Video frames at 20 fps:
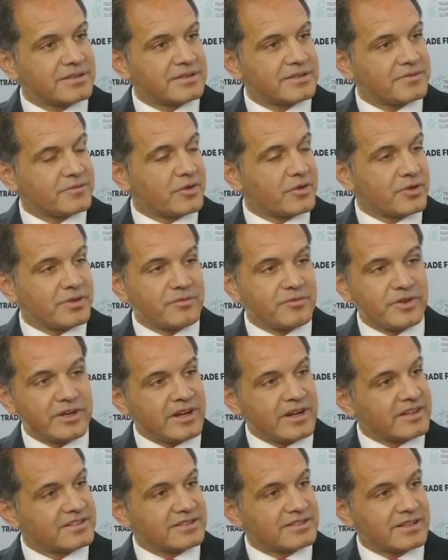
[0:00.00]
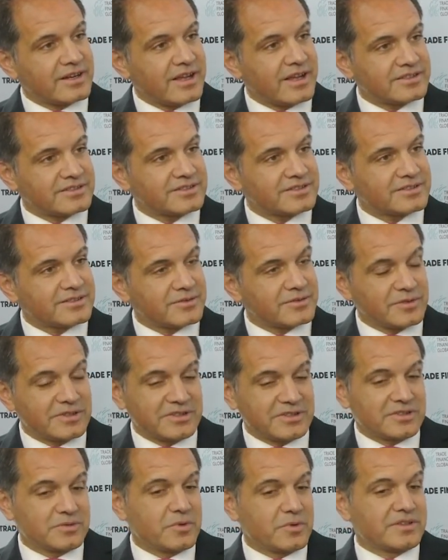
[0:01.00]
for different asset classes, which
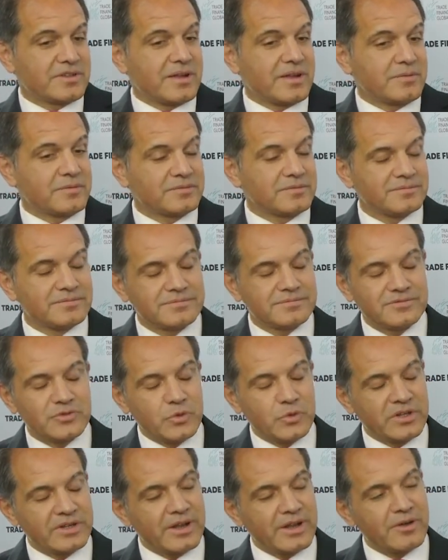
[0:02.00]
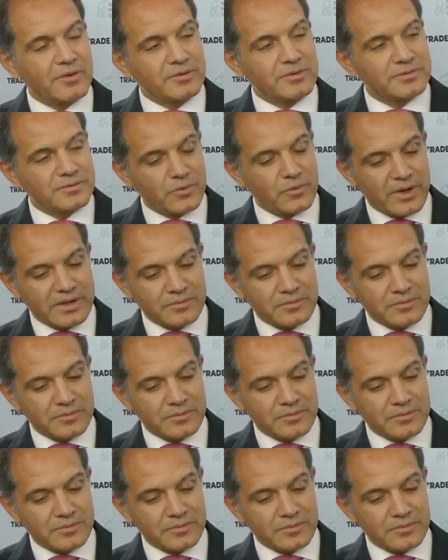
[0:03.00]
is what I'm doing now quite